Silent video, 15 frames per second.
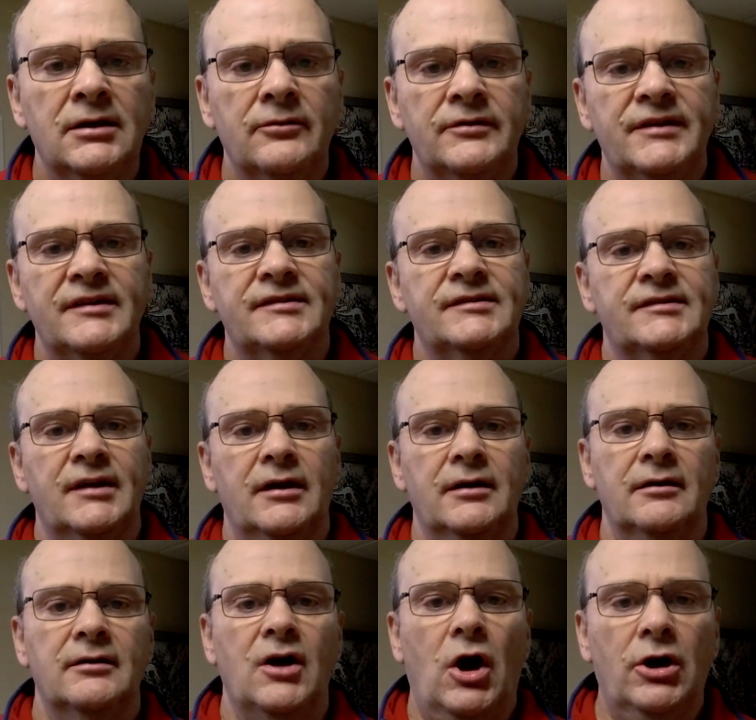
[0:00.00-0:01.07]
With this
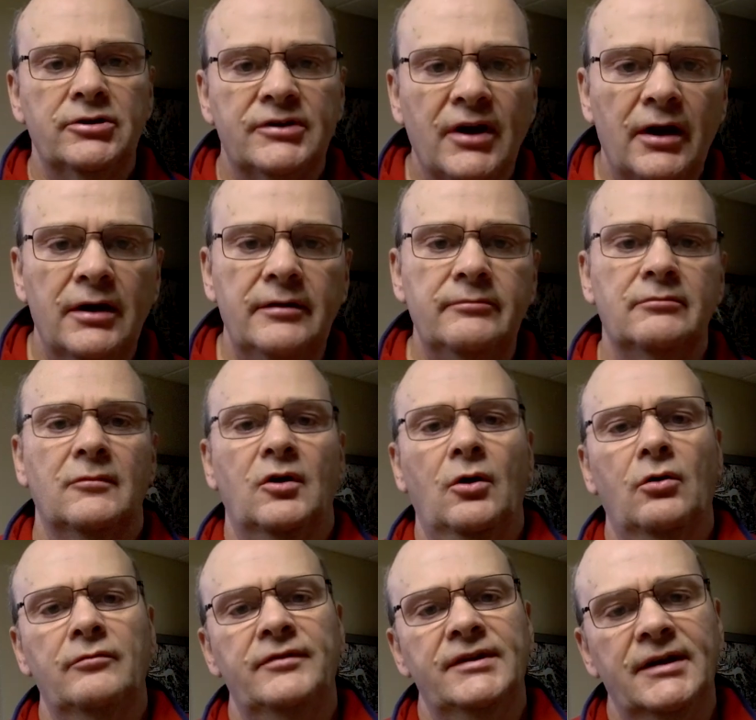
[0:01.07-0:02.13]
hard time,
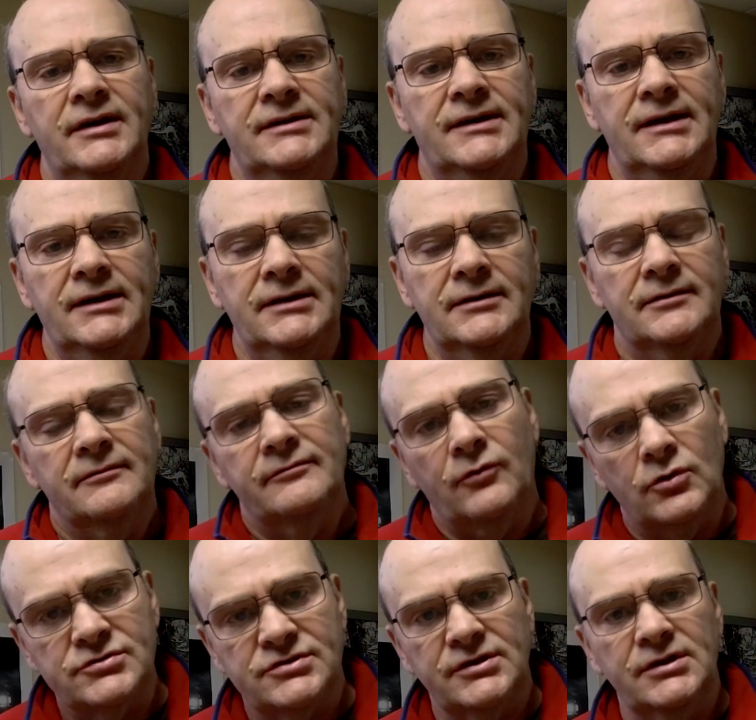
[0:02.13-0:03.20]
COVID-19,
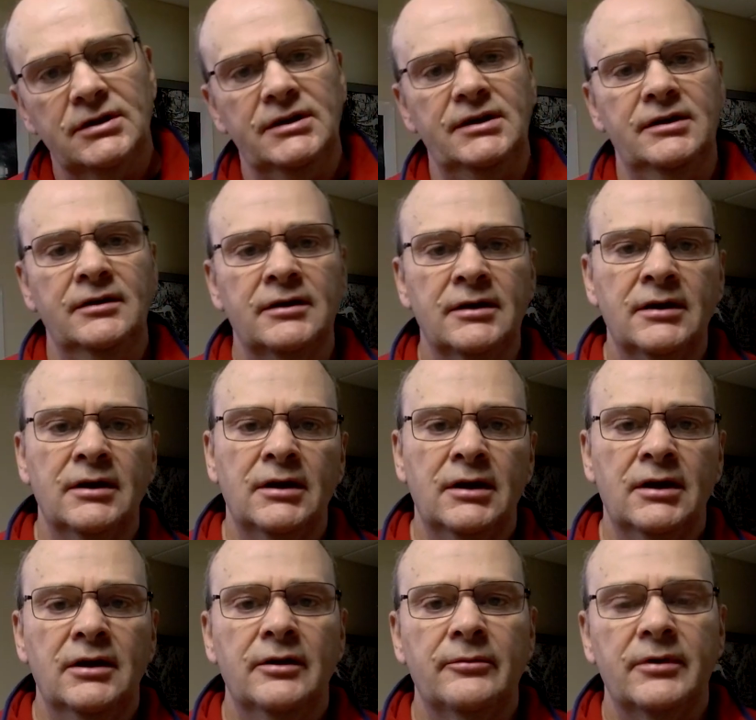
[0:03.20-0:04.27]
fortunately,
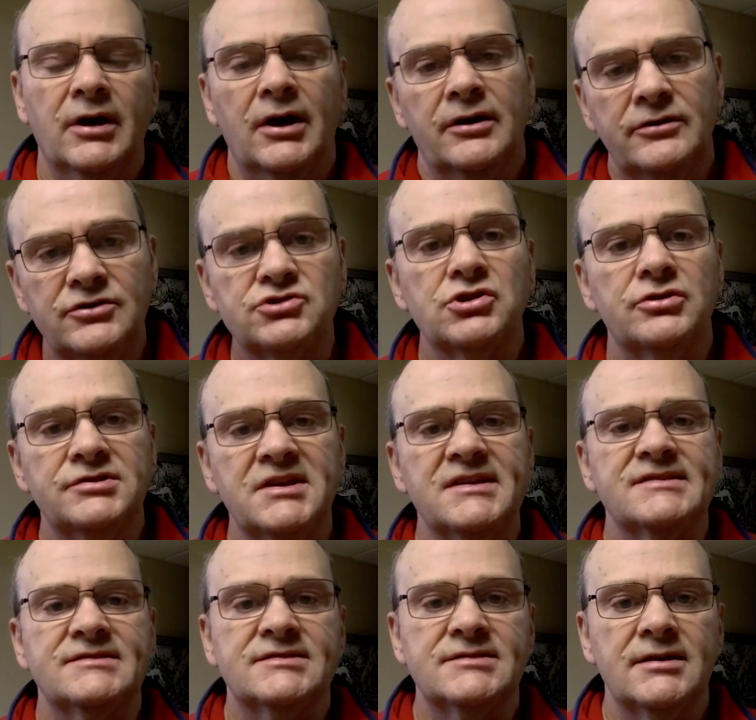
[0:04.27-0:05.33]
we got to endure
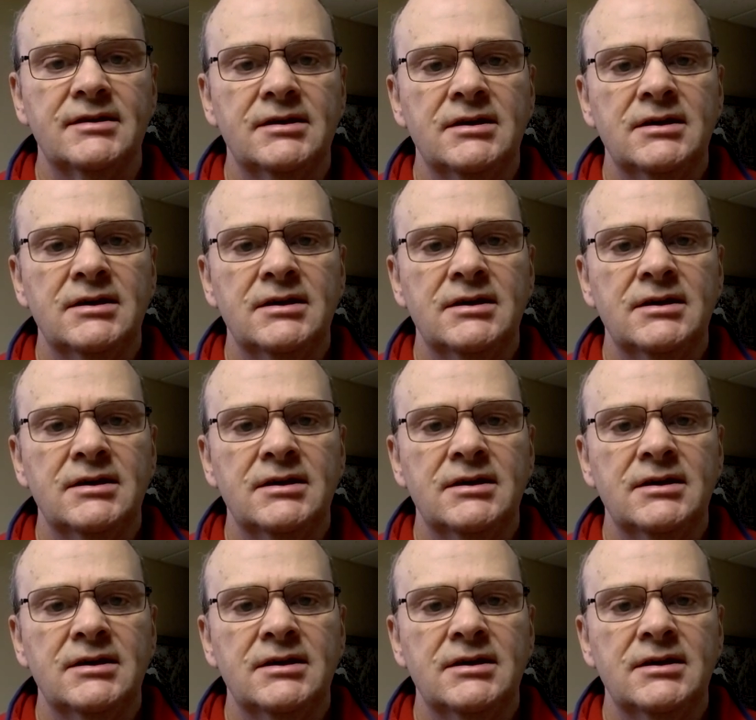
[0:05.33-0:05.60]
this.